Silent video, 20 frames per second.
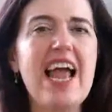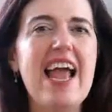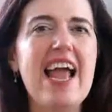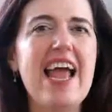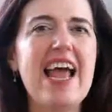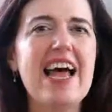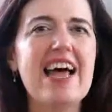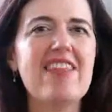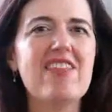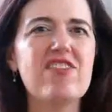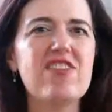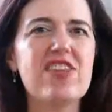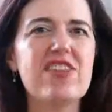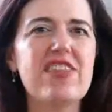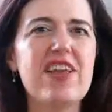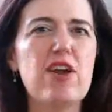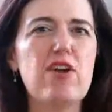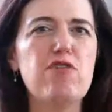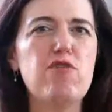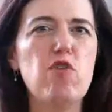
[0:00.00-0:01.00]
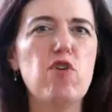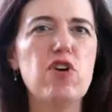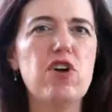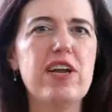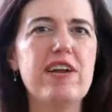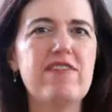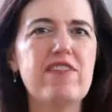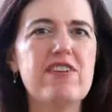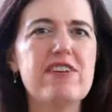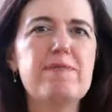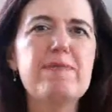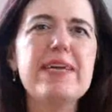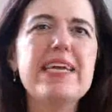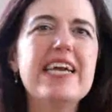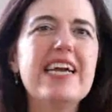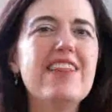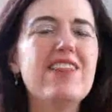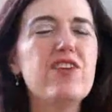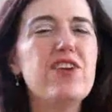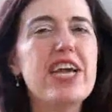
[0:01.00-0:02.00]
And therefore, if they're
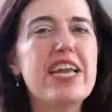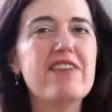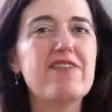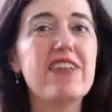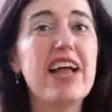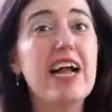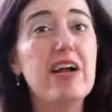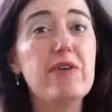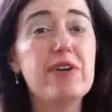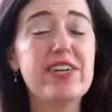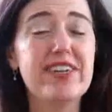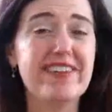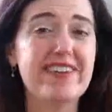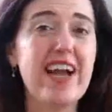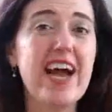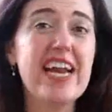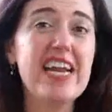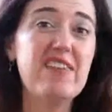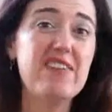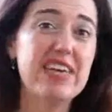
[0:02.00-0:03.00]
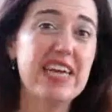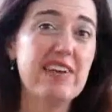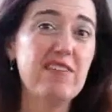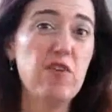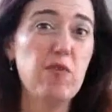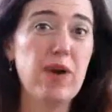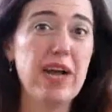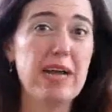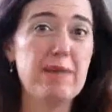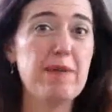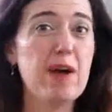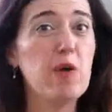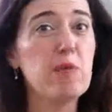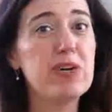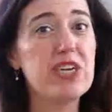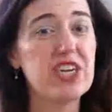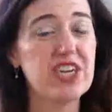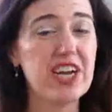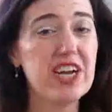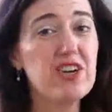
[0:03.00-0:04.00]
speaking in their native language, it's kind of a giveaway about
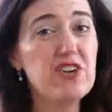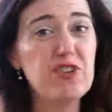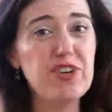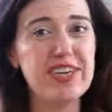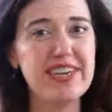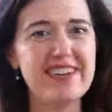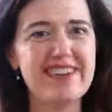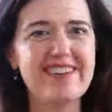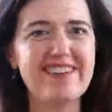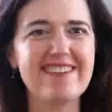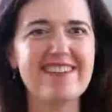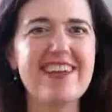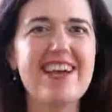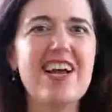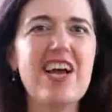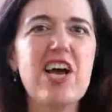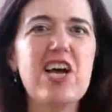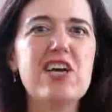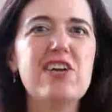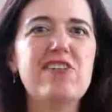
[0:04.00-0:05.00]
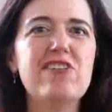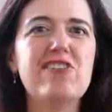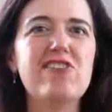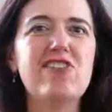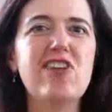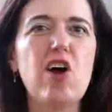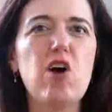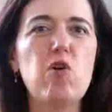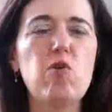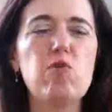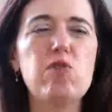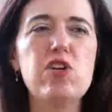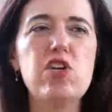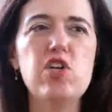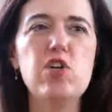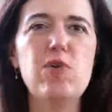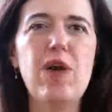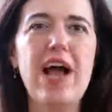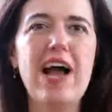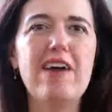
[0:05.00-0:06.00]
which country it is. So
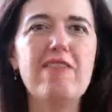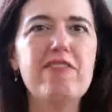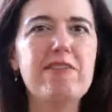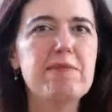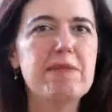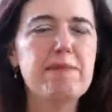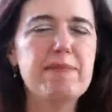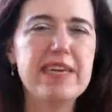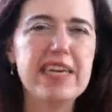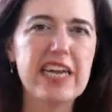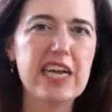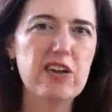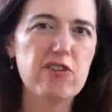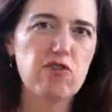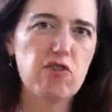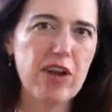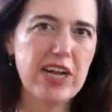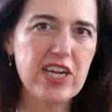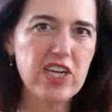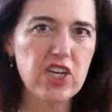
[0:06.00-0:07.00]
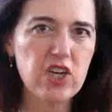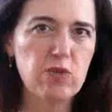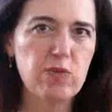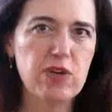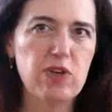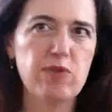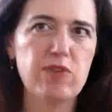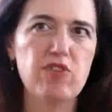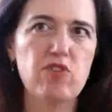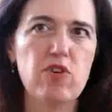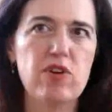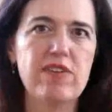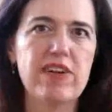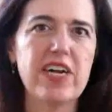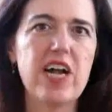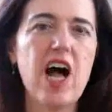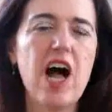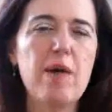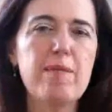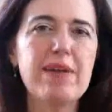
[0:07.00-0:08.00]
do you have them speaking in French, which was sort of a
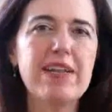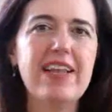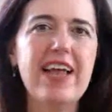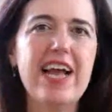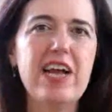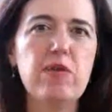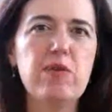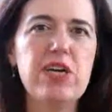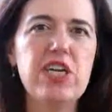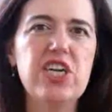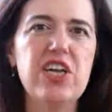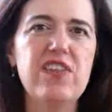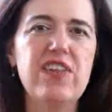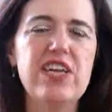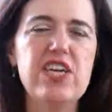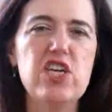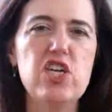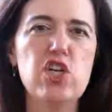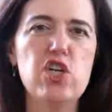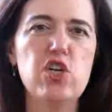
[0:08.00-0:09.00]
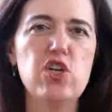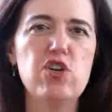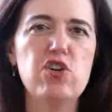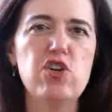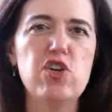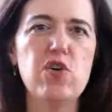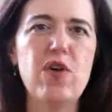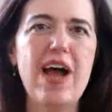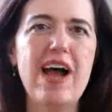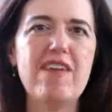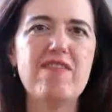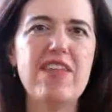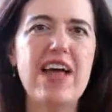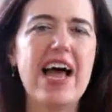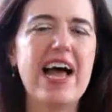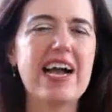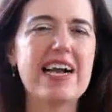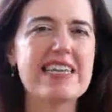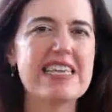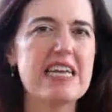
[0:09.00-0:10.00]
common language, and then do you have the
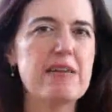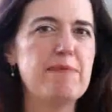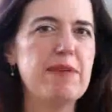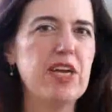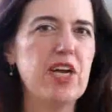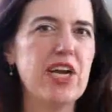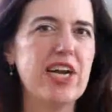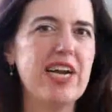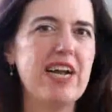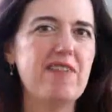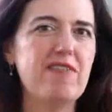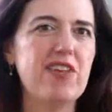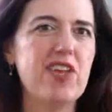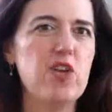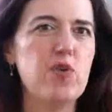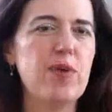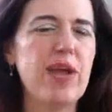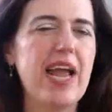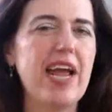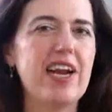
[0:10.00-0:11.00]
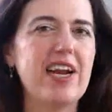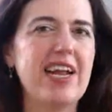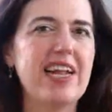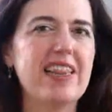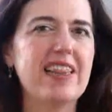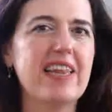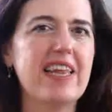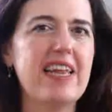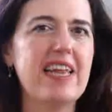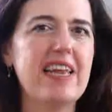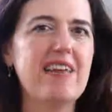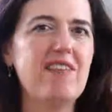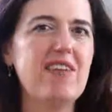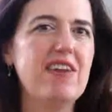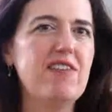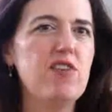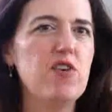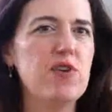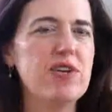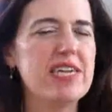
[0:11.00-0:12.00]
accent be good enough that you can't, even
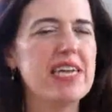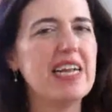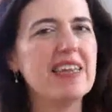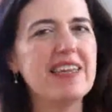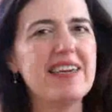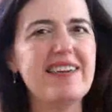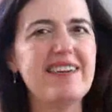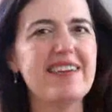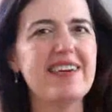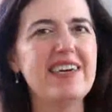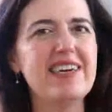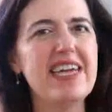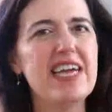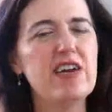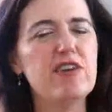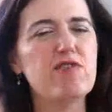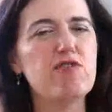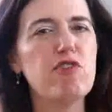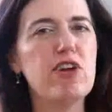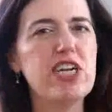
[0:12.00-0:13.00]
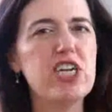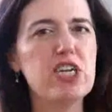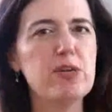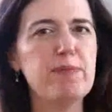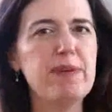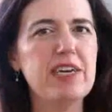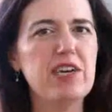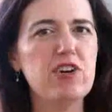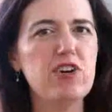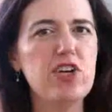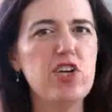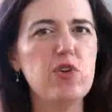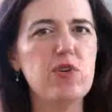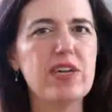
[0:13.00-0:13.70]
if you can tell it isn't a native French speaker,